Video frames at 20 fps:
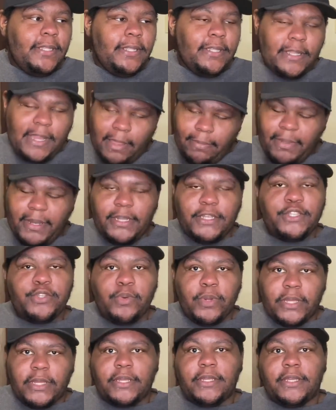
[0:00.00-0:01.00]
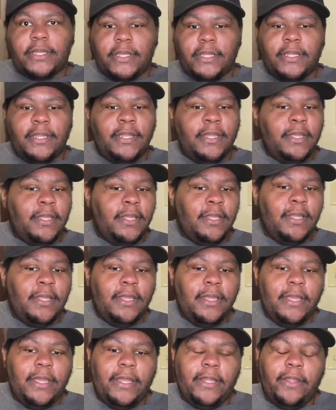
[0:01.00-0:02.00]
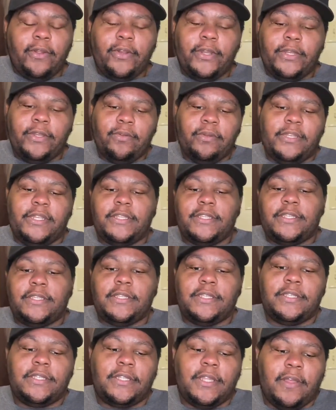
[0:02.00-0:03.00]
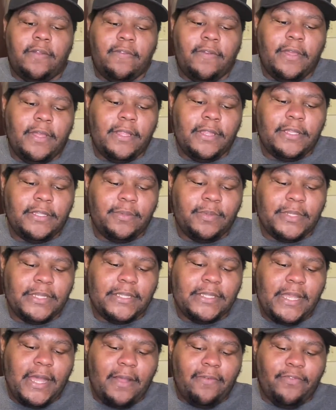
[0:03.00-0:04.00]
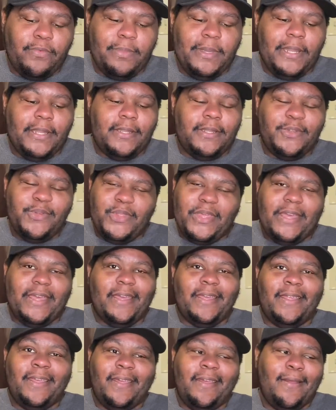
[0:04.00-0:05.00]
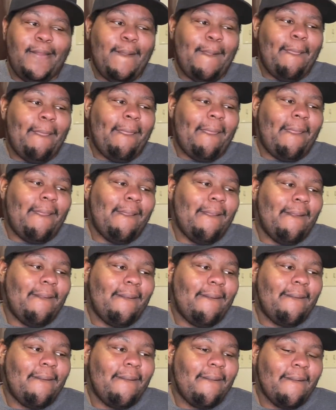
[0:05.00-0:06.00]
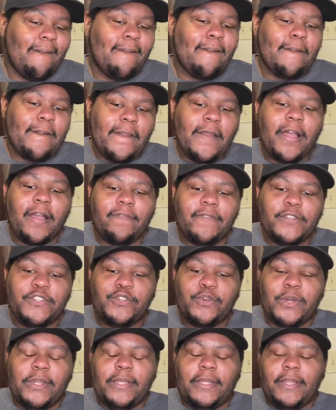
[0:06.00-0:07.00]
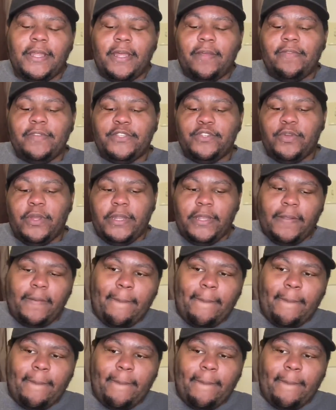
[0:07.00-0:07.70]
I've been enjoying cooking and learning new dishes and stuff. This was the time for me to do that, and I've enjoyed it. I've enjoyed it.